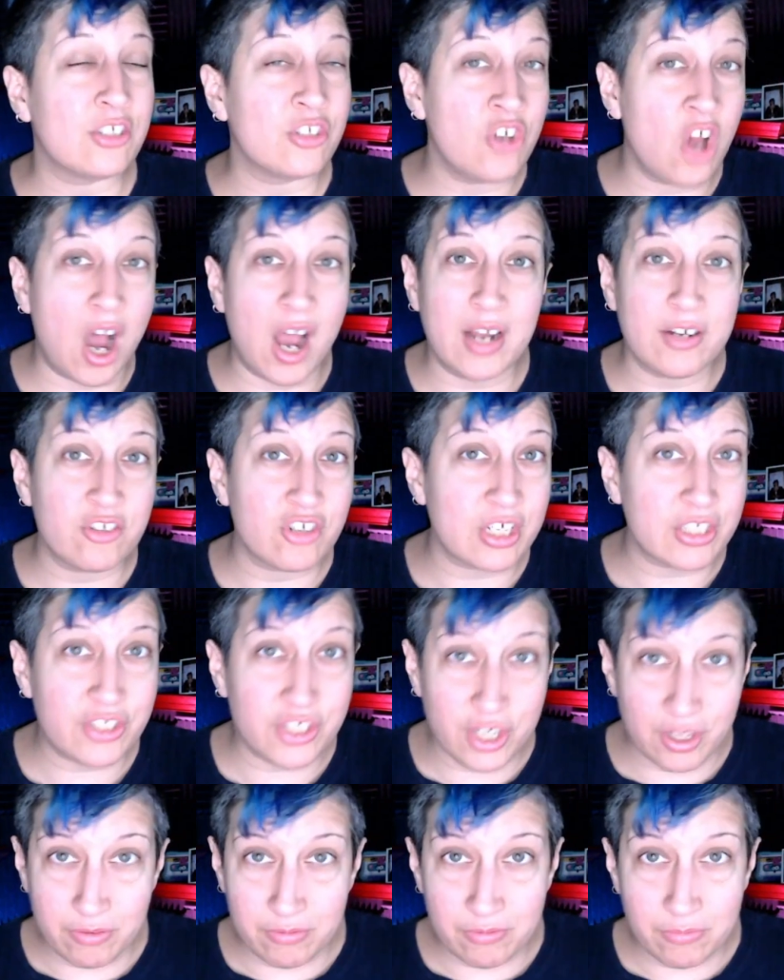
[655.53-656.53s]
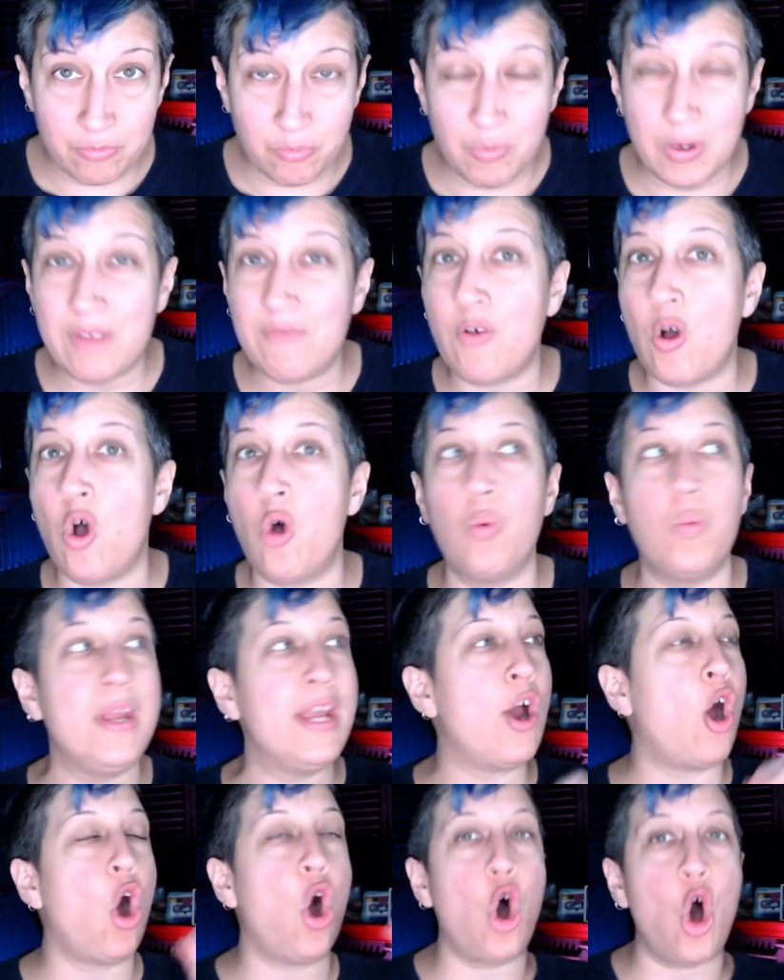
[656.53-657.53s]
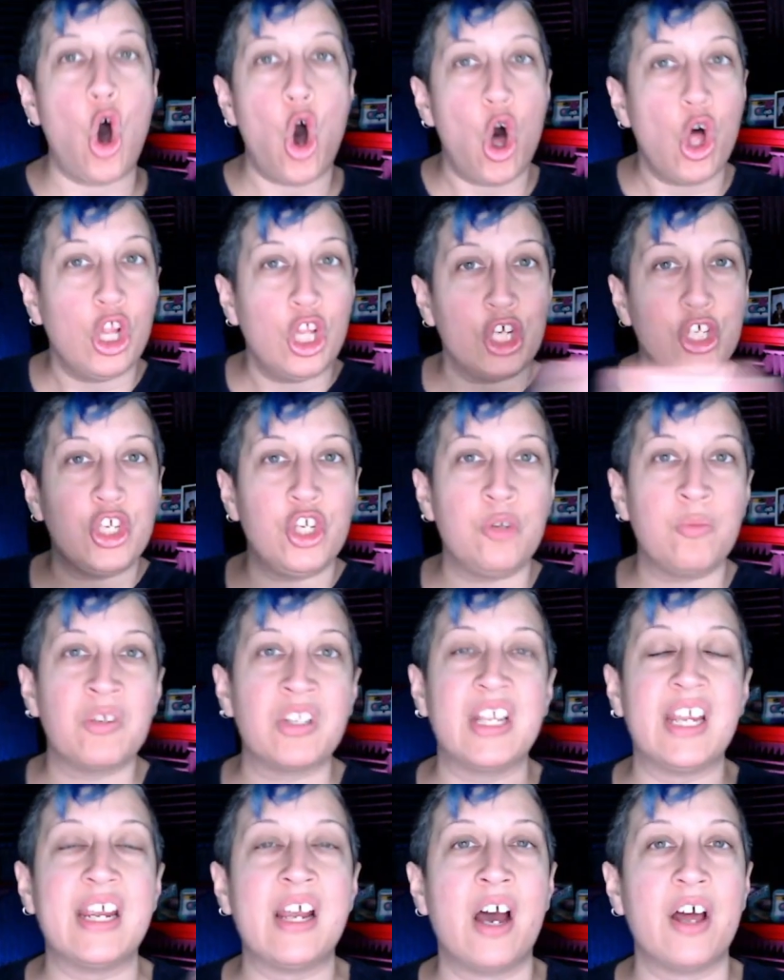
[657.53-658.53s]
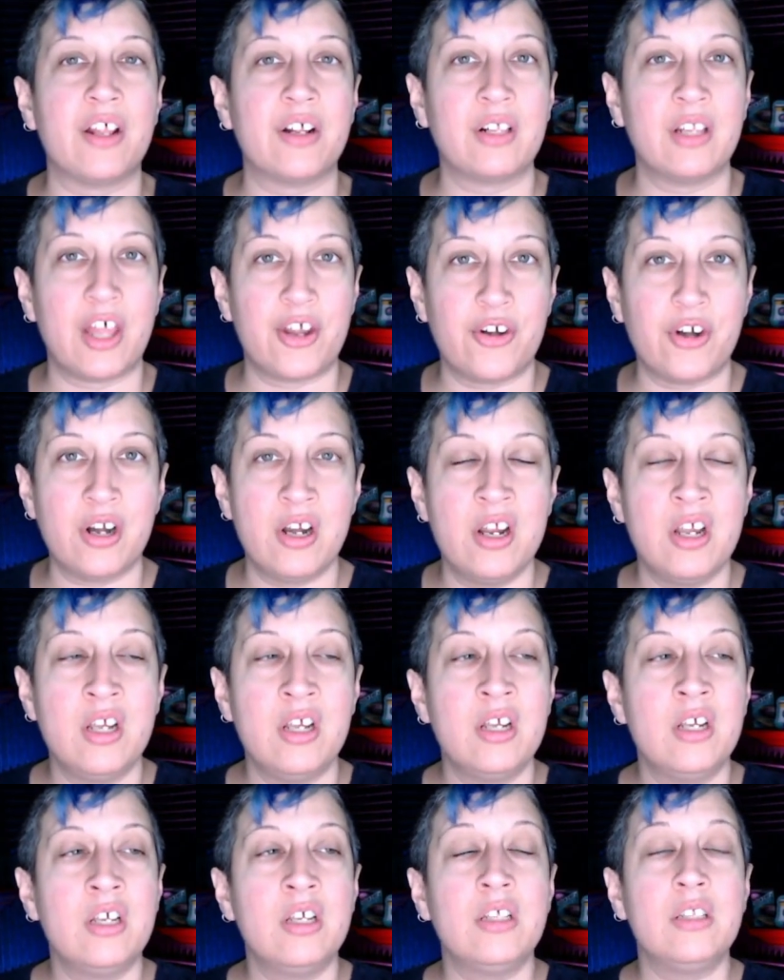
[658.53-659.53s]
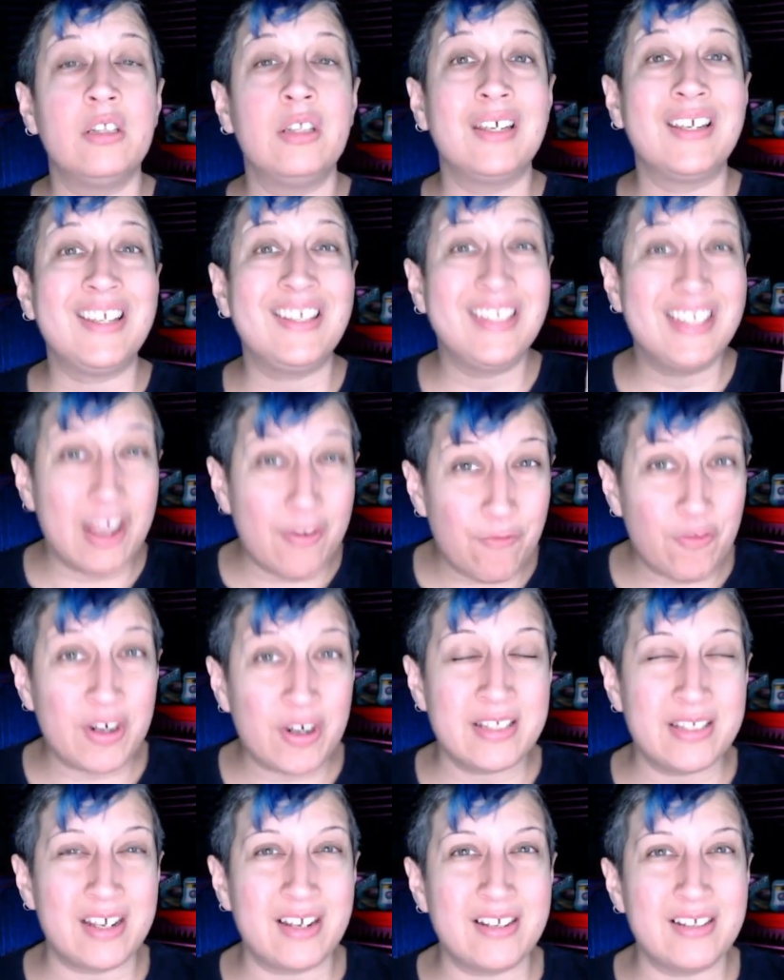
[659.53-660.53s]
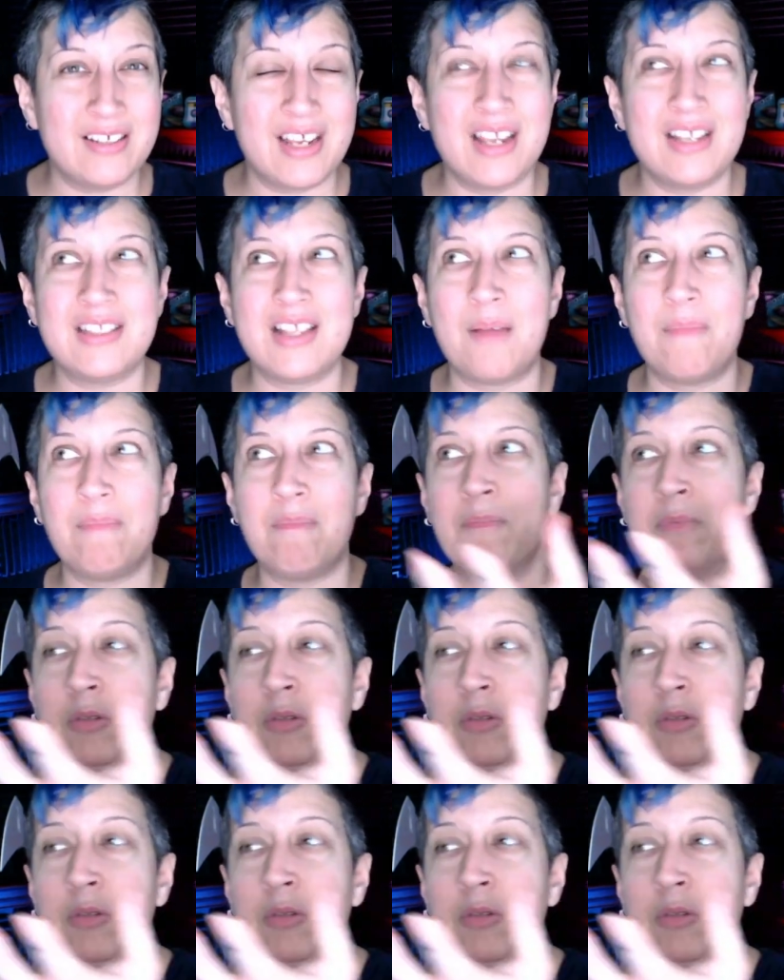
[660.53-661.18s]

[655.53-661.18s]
It's not just you. We we all accumulate clutter. The difference is, is